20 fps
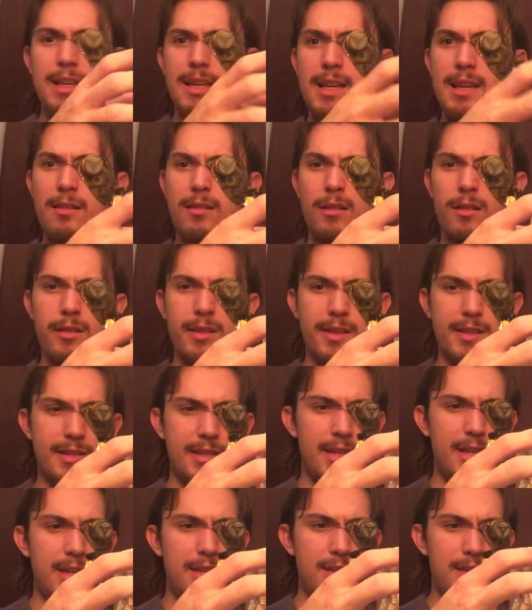need all
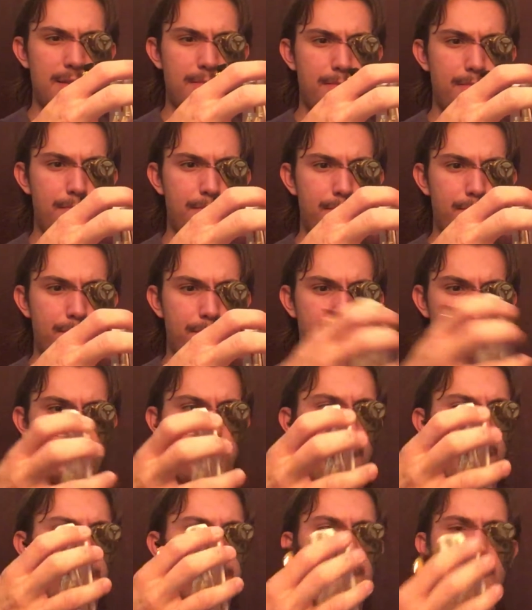this. He could just
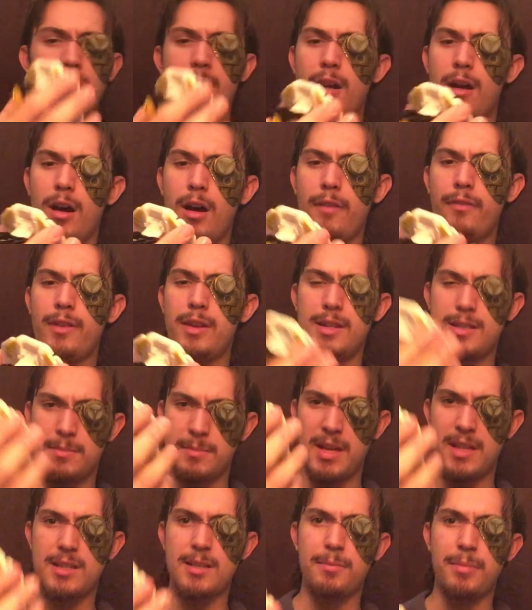pop that off, and it's
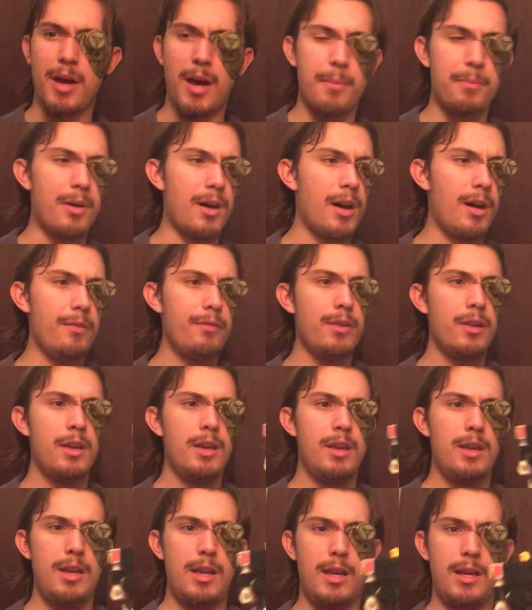meant to pop off,
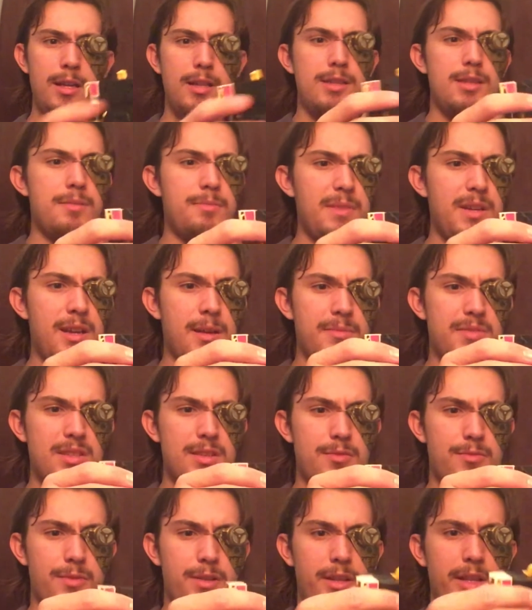and he just becomes
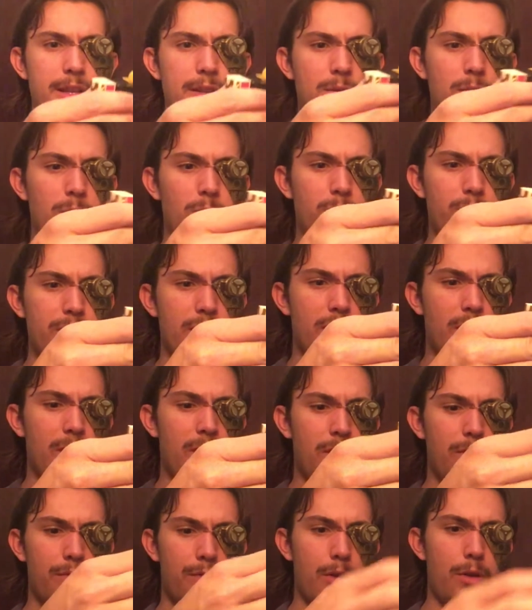this really cool
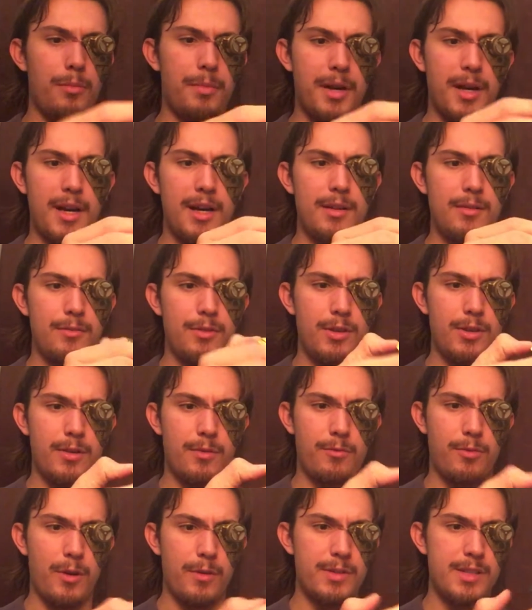tall robot. You
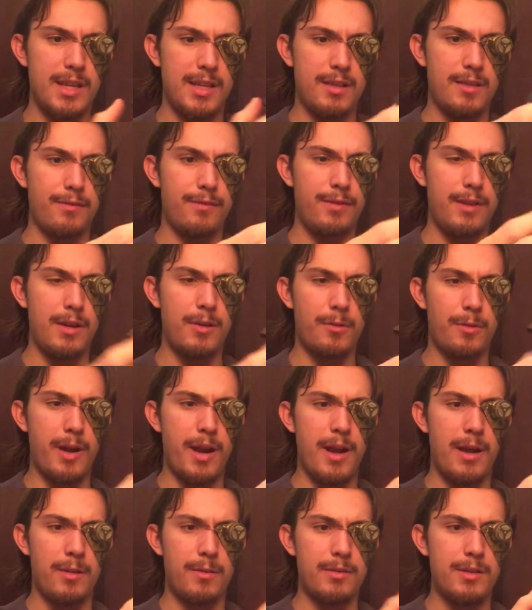could rotate the feet
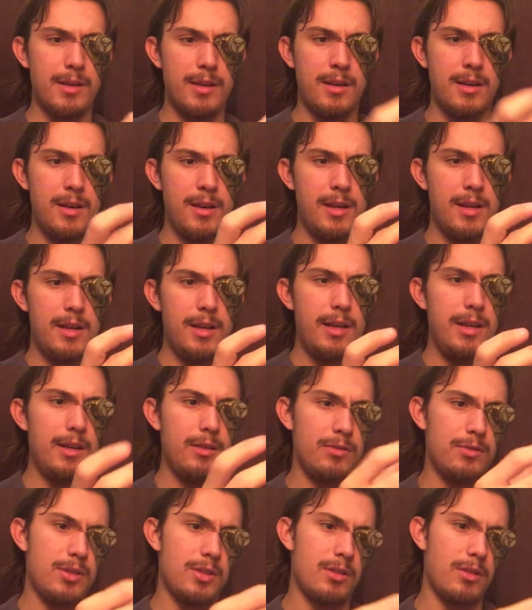around and
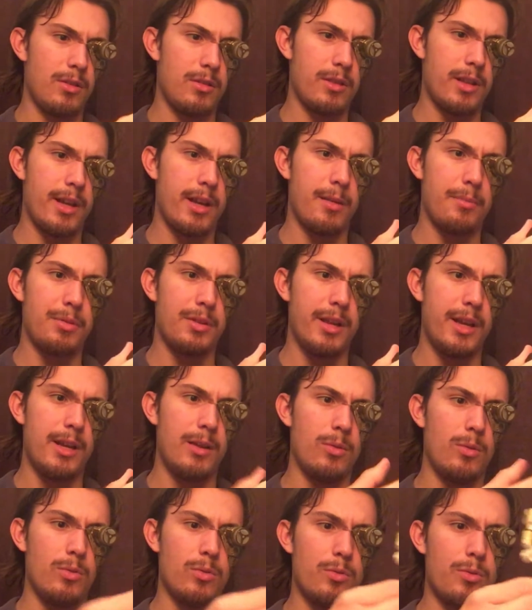he'll just look like a
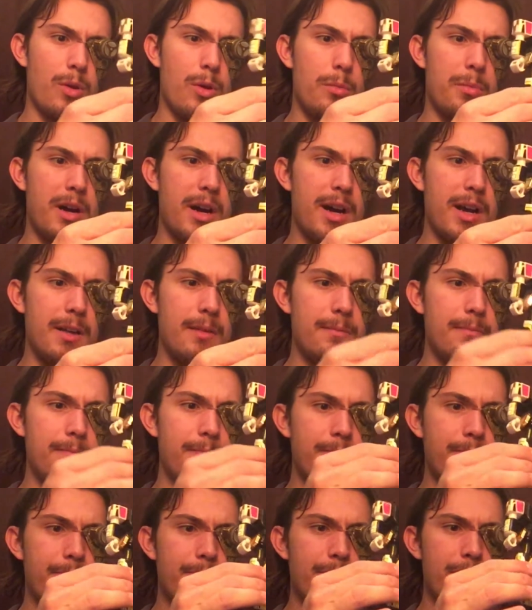plain old robot
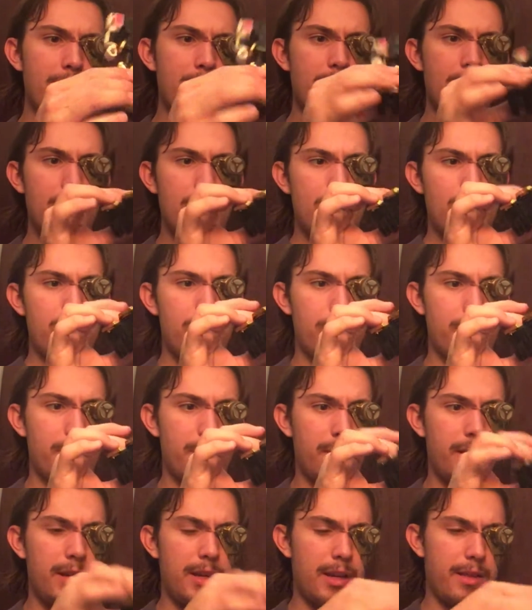with
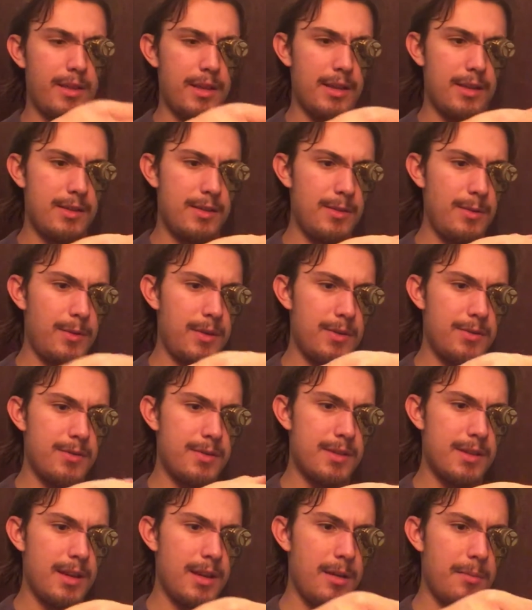really nothing too
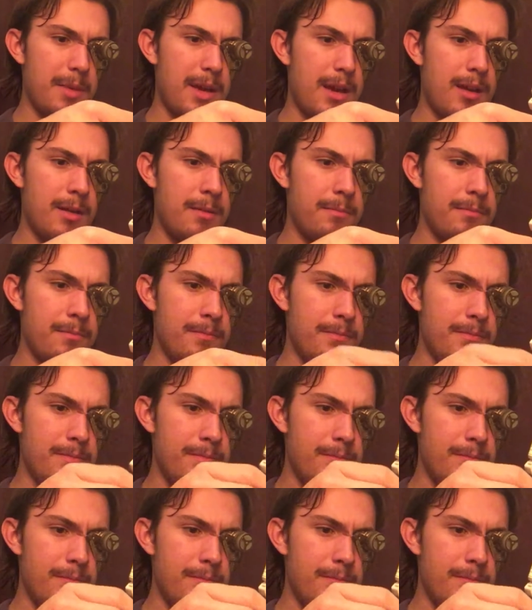interesting about him,